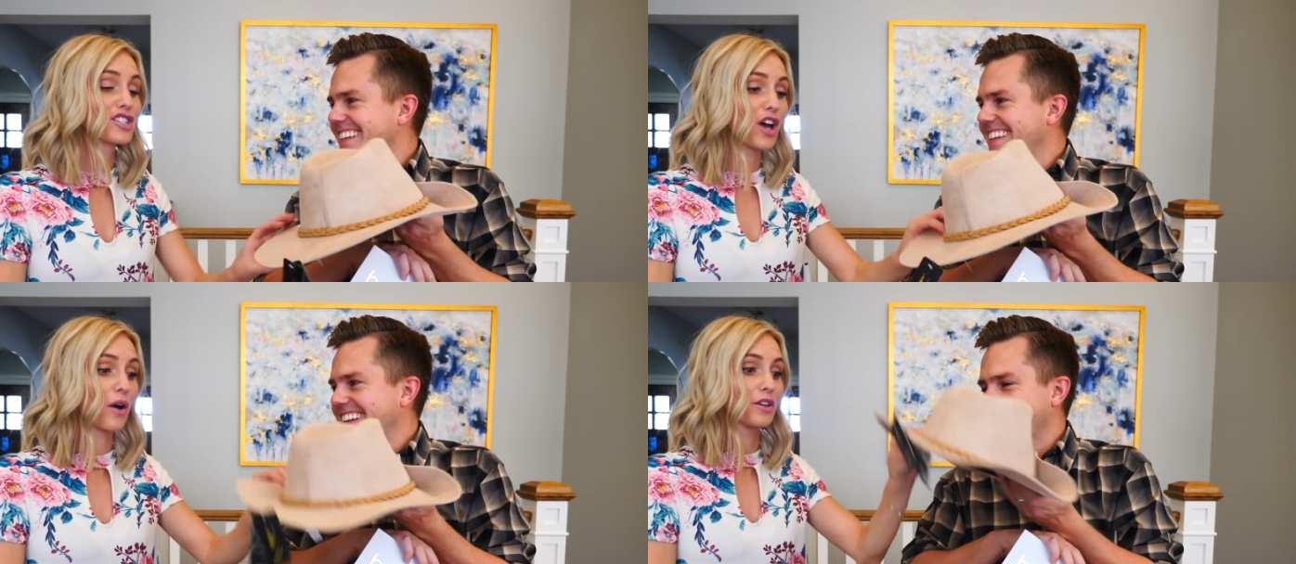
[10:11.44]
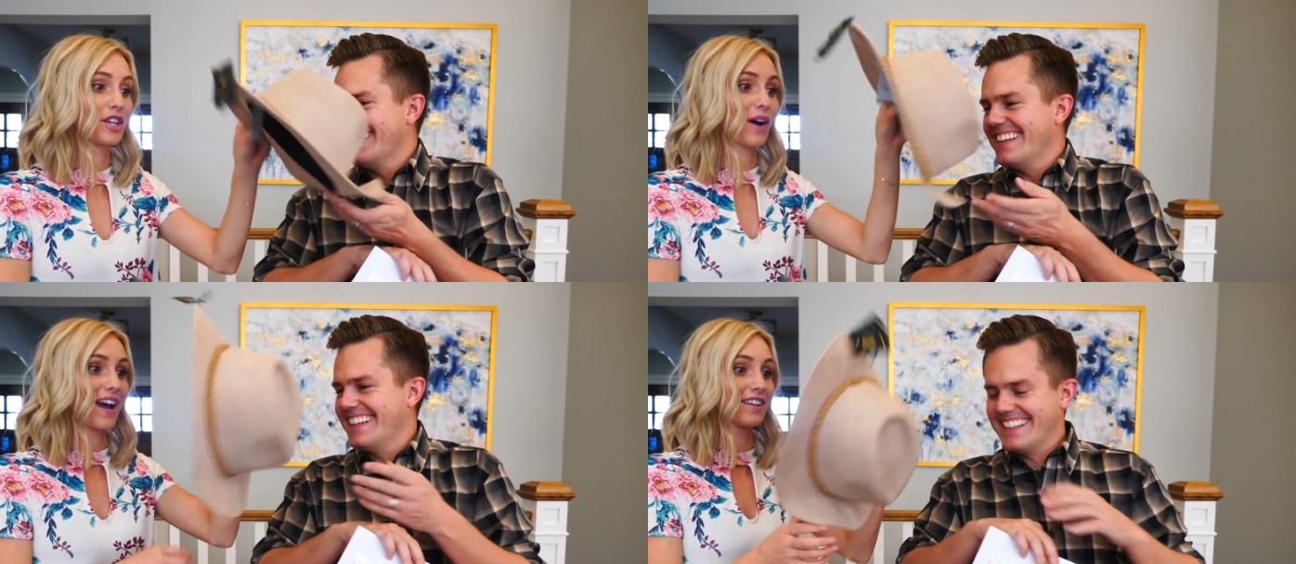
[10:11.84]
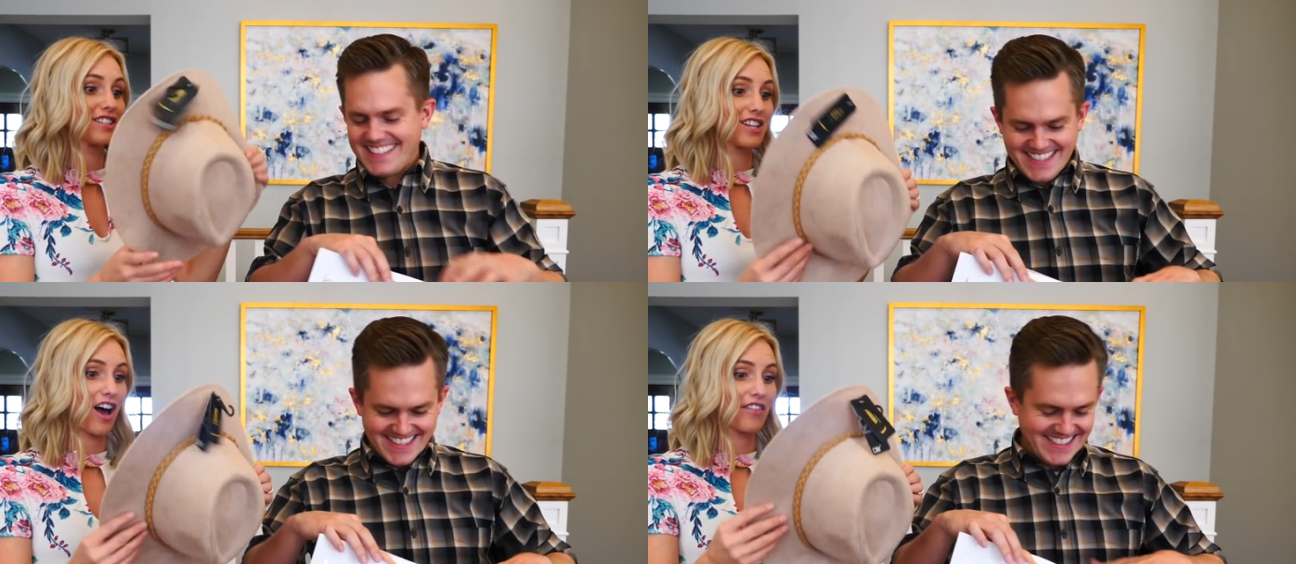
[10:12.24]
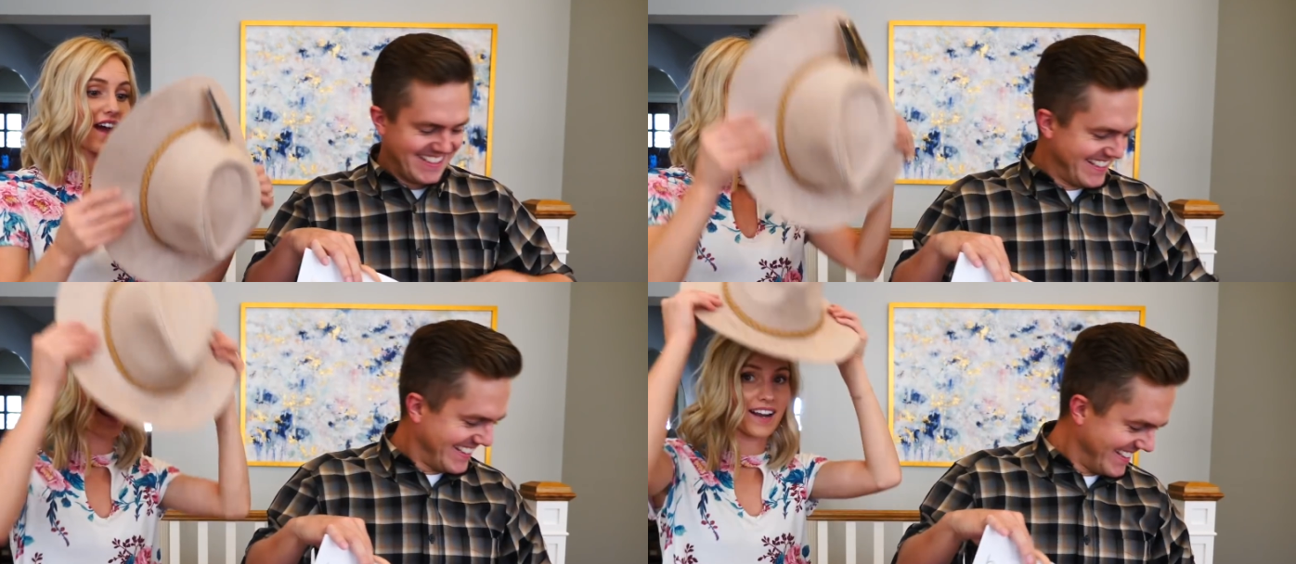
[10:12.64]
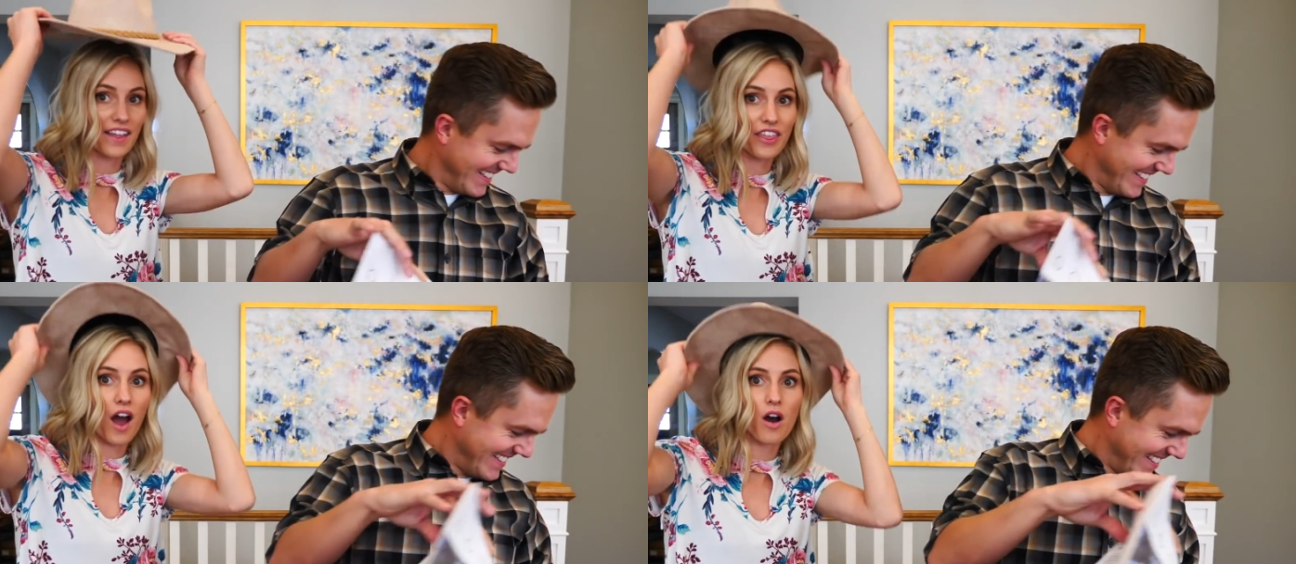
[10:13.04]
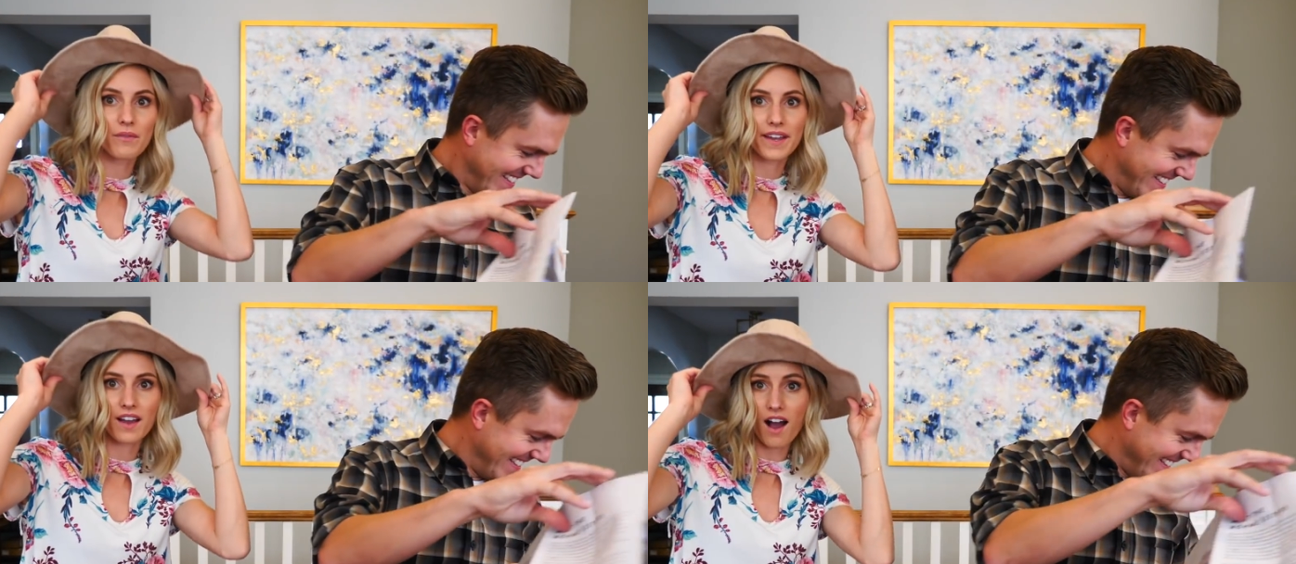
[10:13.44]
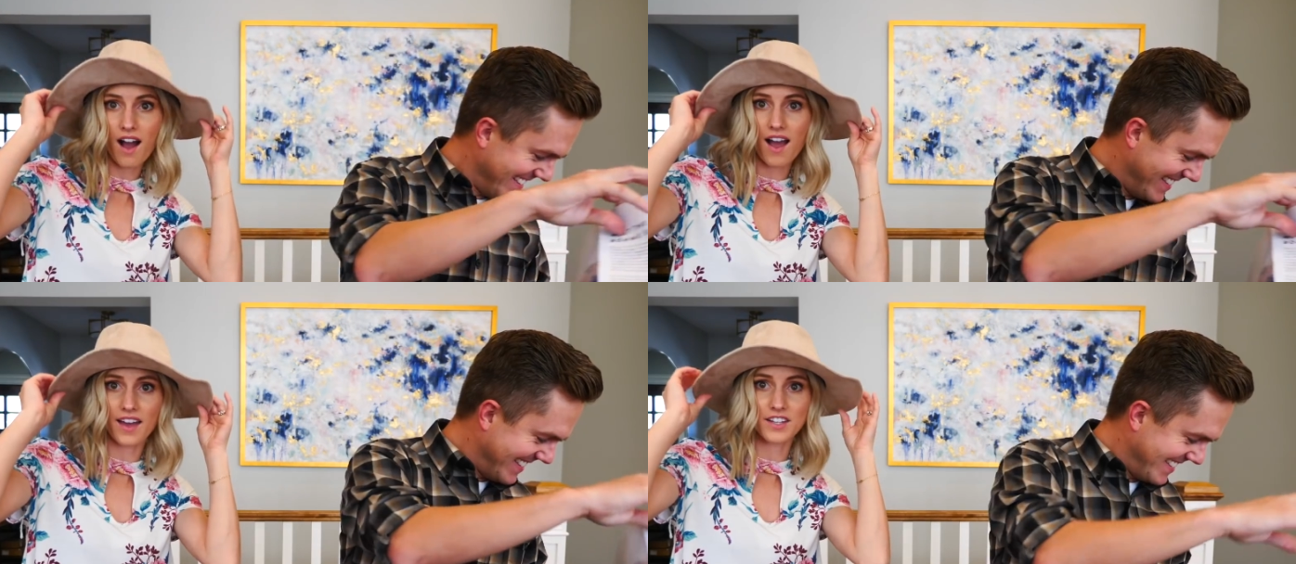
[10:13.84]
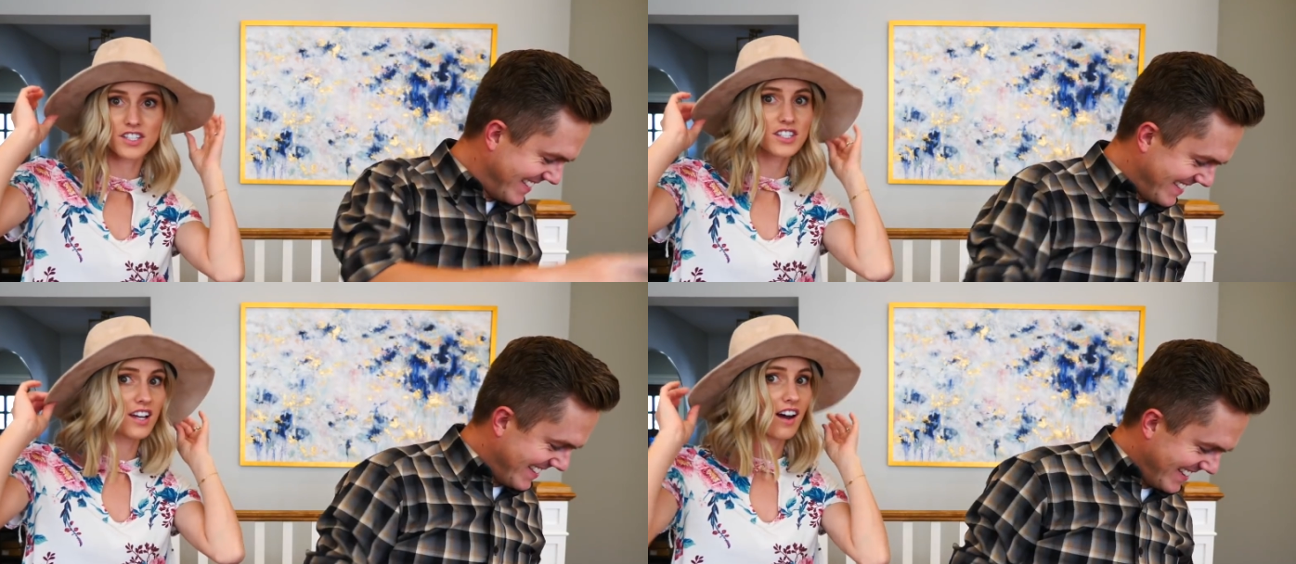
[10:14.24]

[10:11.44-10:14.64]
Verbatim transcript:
Speaker 1: so cute. I saw that and I thought, oh my gosh.